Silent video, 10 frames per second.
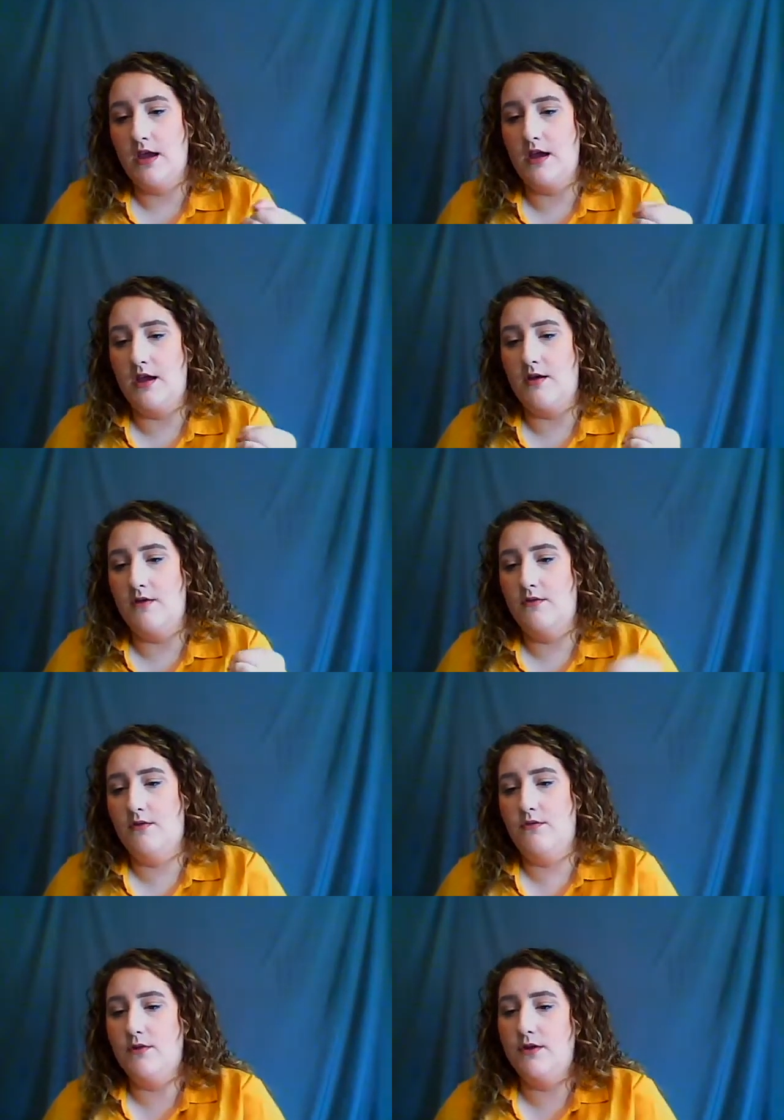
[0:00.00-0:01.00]

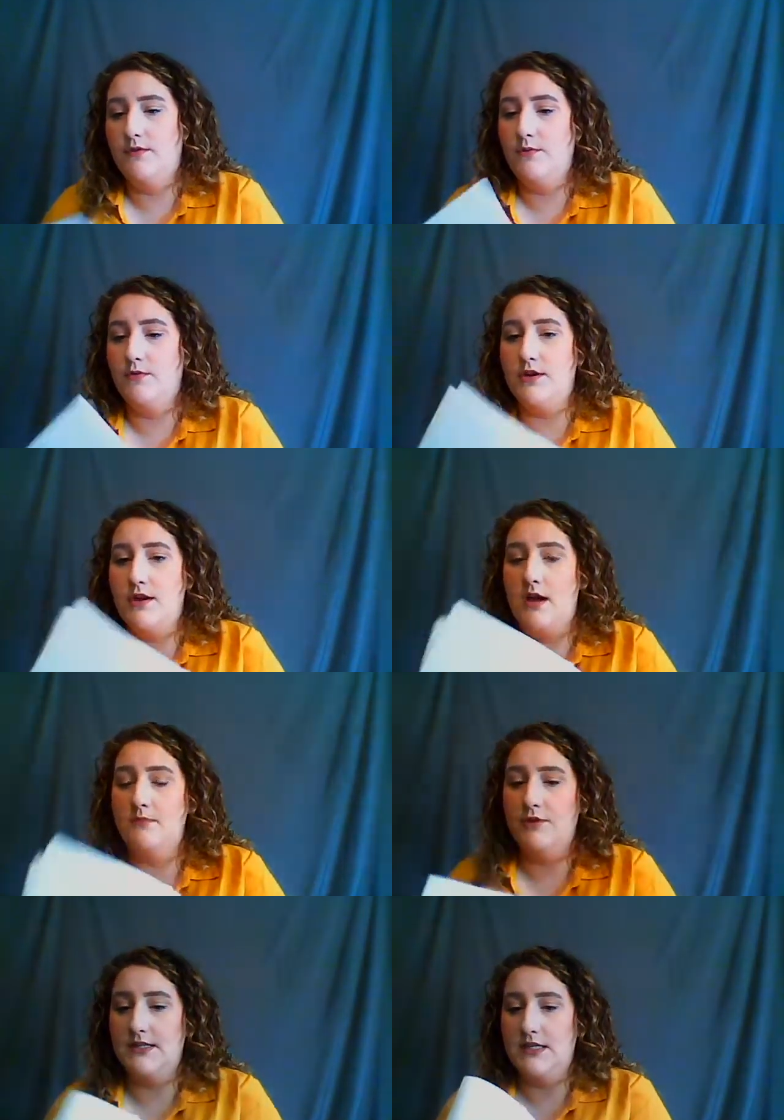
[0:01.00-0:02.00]
What if we were
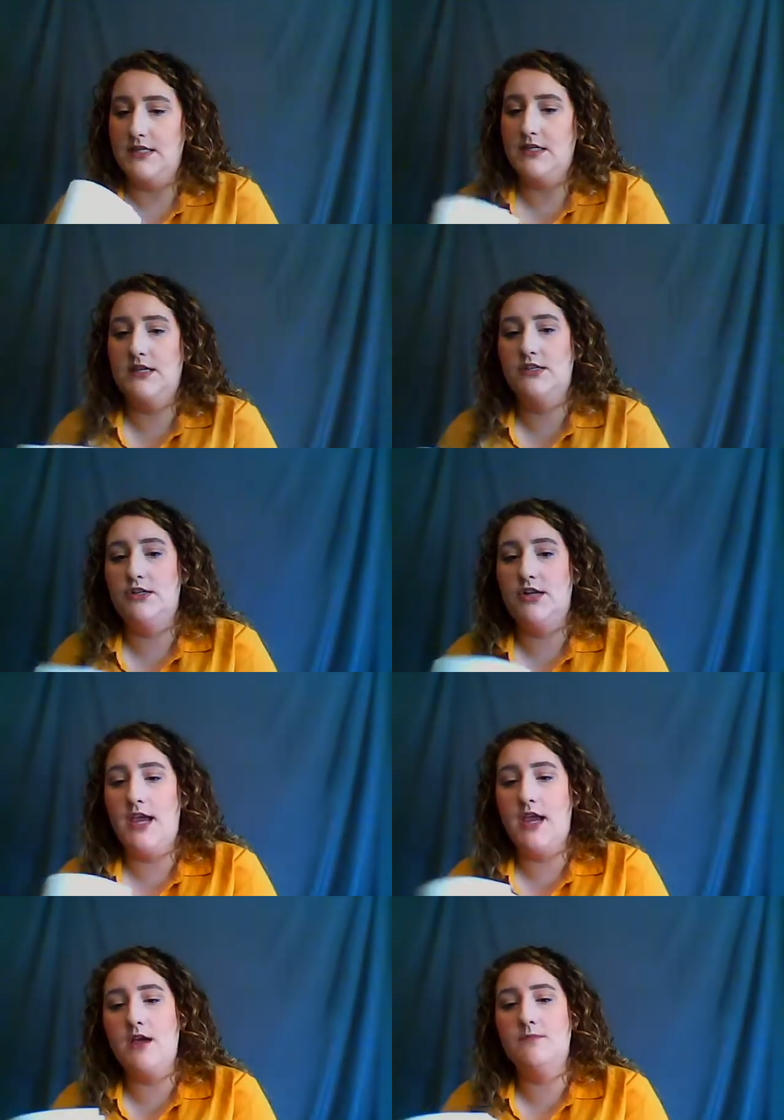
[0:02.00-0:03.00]
not present yesterday?